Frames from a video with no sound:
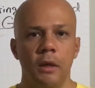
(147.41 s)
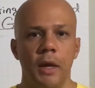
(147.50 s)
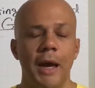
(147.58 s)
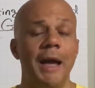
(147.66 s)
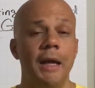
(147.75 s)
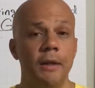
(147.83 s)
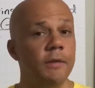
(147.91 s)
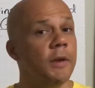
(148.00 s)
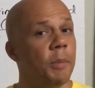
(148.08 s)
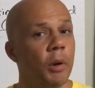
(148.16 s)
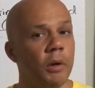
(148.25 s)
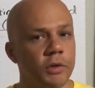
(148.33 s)
and the
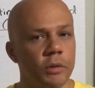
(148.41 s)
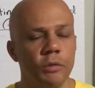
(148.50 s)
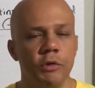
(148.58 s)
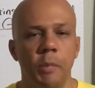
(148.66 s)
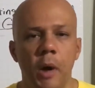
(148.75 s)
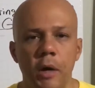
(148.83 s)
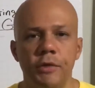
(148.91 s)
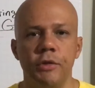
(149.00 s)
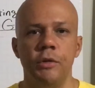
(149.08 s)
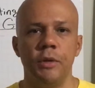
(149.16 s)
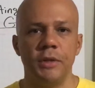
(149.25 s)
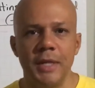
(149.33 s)
person who sponsored
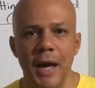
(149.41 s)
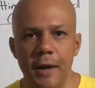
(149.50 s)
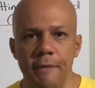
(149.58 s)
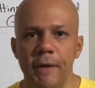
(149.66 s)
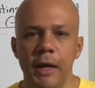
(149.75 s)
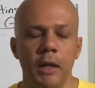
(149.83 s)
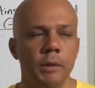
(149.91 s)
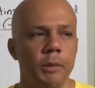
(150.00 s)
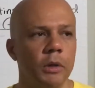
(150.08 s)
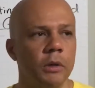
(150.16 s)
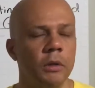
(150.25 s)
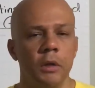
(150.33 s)
you is not
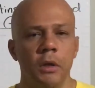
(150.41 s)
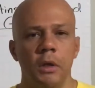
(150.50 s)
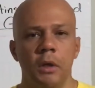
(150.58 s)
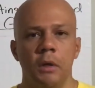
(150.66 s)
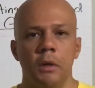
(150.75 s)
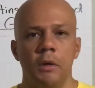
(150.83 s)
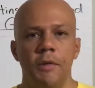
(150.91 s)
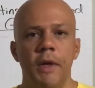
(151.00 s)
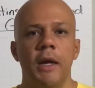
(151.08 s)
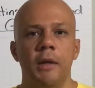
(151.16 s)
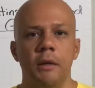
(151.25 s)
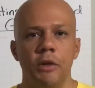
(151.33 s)
available,
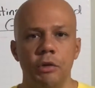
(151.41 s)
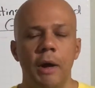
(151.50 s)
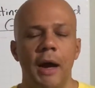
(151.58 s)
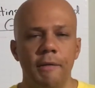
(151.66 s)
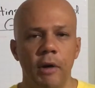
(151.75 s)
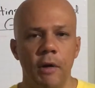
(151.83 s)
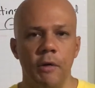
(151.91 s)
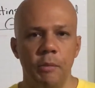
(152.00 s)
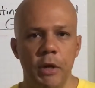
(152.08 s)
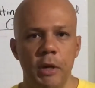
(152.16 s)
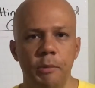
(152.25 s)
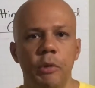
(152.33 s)
then you have other
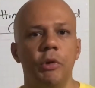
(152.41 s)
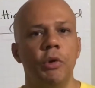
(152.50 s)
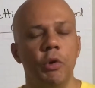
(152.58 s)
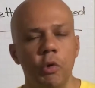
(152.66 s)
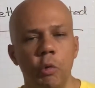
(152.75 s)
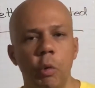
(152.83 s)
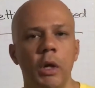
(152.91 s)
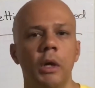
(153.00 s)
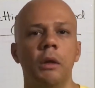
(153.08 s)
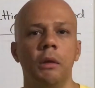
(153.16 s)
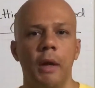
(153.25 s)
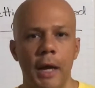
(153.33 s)
people who
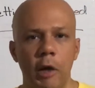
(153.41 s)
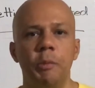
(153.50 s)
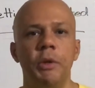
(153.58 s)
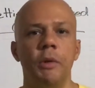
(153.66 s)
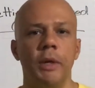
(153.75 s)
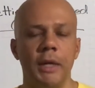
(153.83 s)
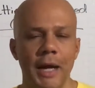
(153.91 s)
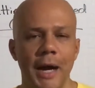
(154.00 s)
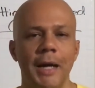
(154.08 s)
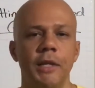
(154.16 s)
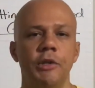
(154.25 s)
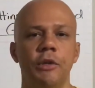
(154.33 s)
will help you and
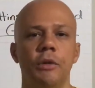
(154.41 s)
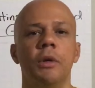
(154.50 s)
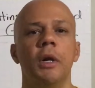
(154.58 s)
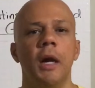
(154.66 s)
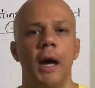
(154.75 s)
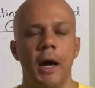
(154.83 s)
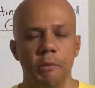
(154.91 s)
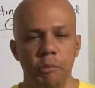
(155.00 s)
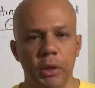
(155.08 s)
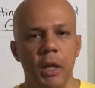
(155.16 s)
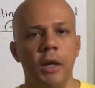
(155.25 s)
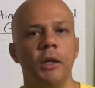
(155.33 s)
guide you and
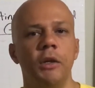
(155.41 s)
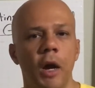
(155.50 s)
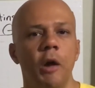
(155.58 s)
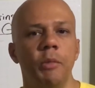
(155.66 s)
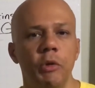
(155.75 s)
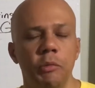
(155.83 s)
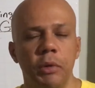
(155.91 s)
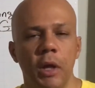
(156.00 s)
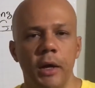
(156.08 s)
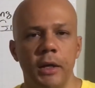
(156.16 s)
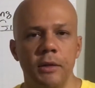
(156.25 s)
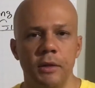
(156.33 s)
help you
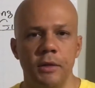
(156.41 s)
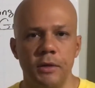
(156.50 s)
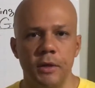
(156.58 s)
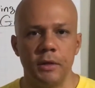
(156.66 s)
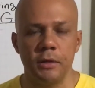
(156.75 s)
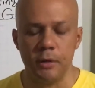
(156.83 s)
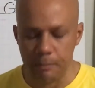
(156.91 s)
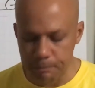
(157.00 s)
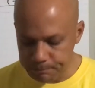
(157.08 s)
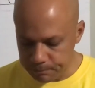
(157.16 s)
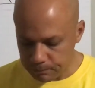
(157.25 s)
plug into the system.